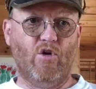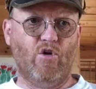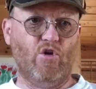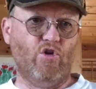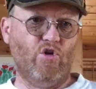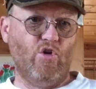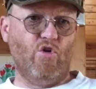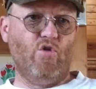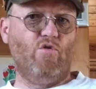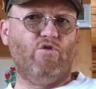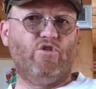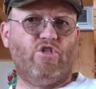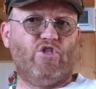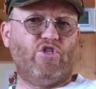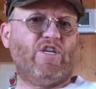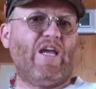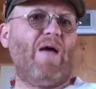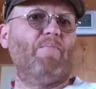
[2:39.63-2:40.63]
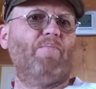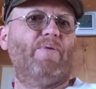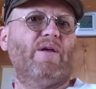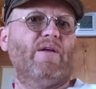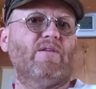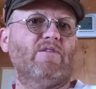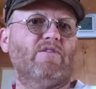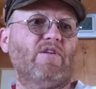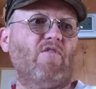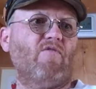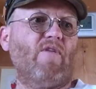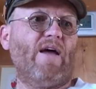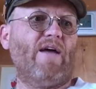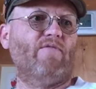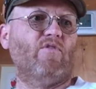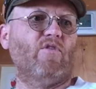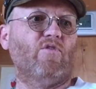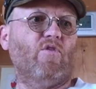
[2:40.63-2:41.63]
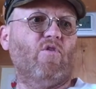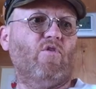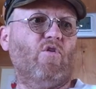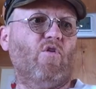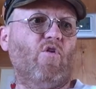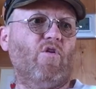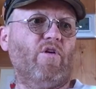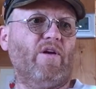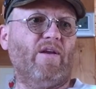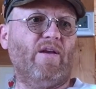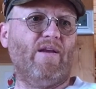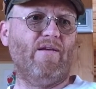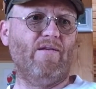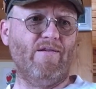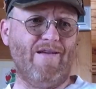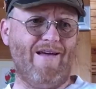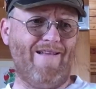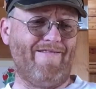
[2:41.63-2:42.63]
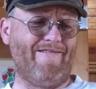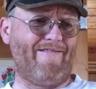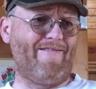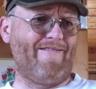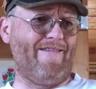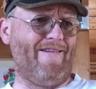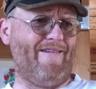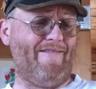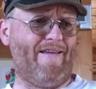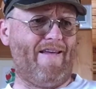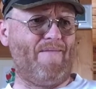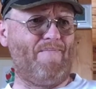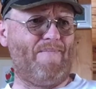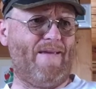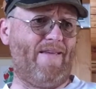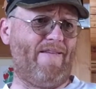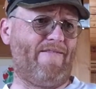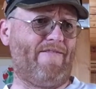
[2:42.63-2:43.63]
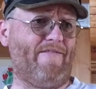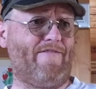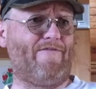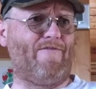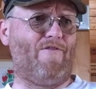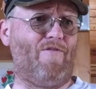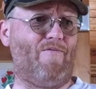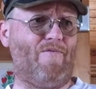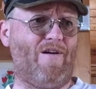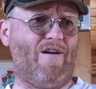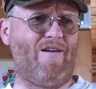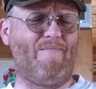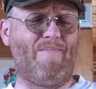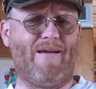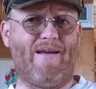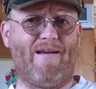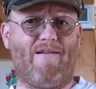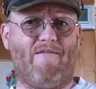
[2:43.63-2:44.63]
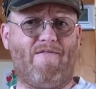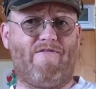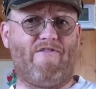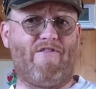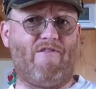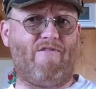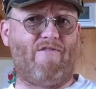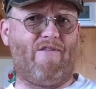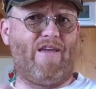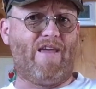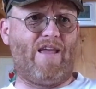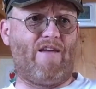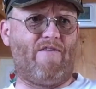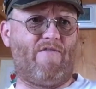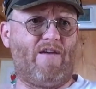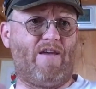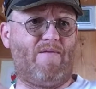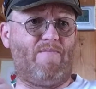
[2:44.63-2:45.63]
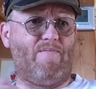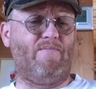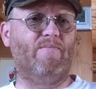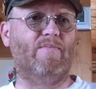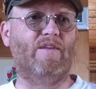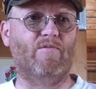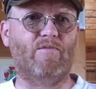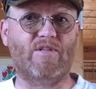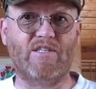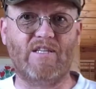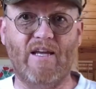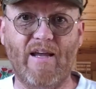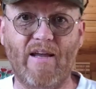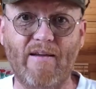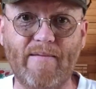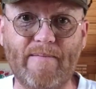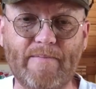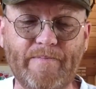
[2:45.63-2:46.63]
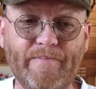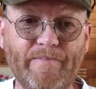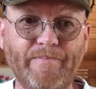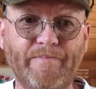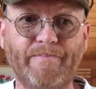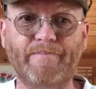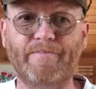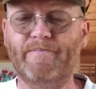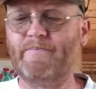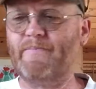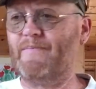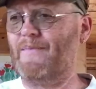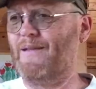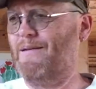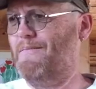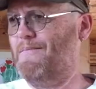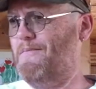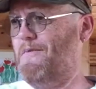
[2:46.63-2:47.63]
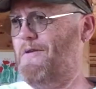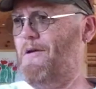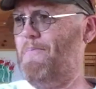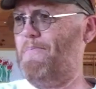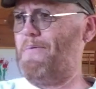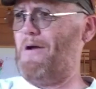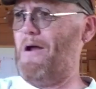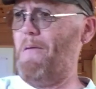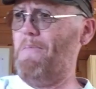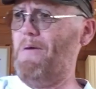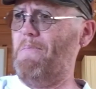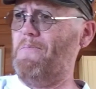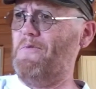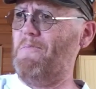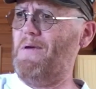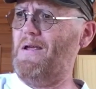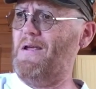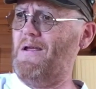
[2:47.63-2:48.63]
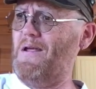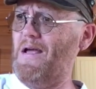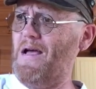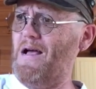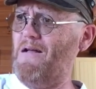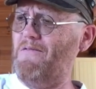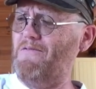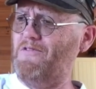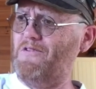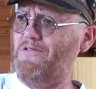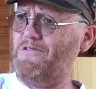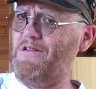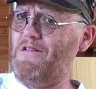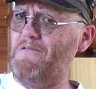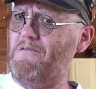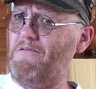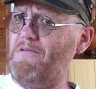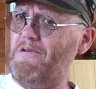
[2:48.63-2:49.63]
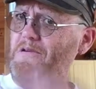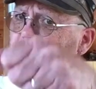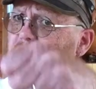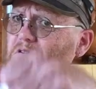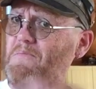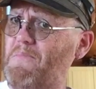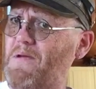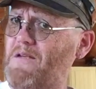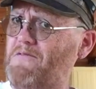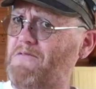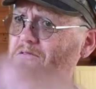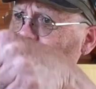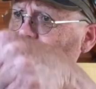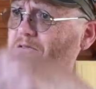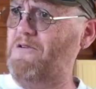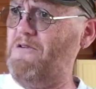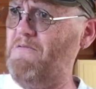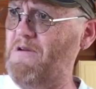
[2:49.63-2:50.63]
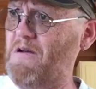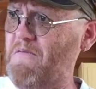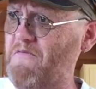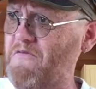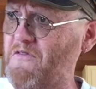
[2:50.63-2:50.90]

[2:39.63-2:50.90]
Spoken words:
huge champions arrived on Orkney. "Let's see that Mester Stoorworm, I'll soon have him," they were saying. "No problem to me, I'll just get rid of your Mester Stoorworm